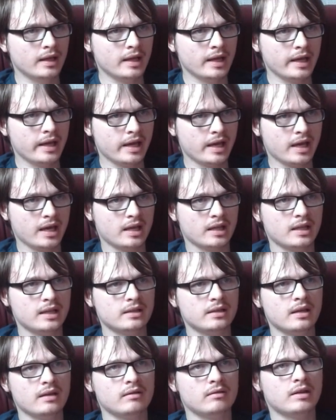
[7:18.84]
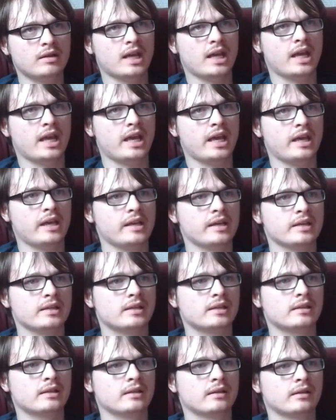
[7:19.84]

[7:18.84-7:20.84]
Here, let's take a look at haste.